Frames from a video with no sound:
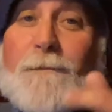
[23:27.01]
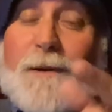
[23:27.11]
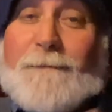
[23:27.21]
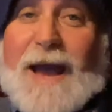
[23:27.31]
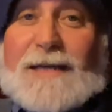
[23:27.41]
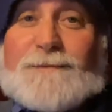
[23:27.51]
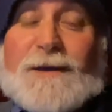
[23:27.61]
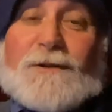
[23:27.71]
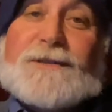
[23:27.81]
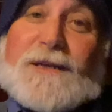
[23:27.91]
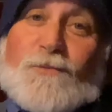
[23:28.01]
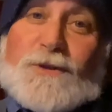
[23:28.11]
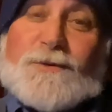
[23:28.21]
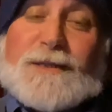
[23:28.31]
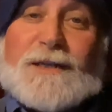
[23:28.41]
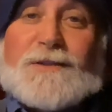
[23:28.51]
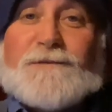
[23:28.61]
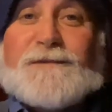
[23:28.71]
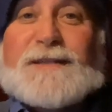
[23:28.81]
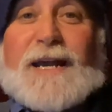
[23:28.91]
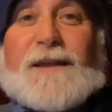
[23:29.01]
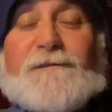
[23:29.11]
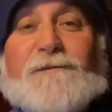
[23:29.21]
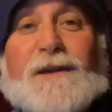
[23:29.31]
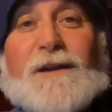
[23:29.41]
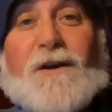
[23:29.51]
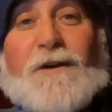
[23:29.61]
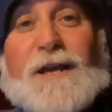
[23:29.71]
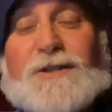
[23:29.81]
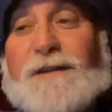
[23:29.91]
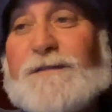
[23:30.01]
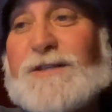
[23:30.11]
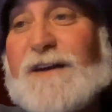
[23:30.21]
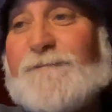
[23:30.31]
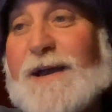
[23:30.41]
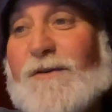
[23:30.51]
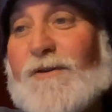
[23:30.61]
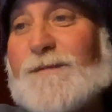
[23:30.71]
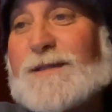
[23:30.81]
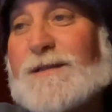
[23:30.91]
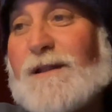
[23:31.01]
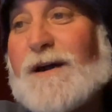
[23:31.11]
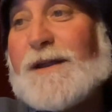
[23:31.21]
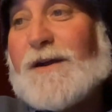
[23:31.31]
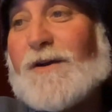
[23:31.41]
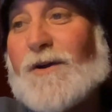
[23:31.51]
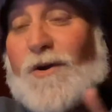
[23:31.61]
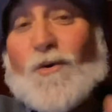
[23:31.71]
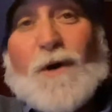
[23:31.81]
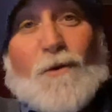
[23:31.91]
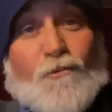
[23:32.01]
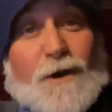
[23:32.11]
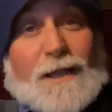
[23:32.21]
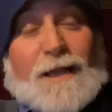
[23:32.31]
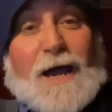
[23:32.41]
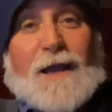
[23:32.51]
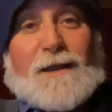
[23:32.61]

But Max Middleton, which was in his second incarnation of the Jeff Beck group, is still on here, who I really like.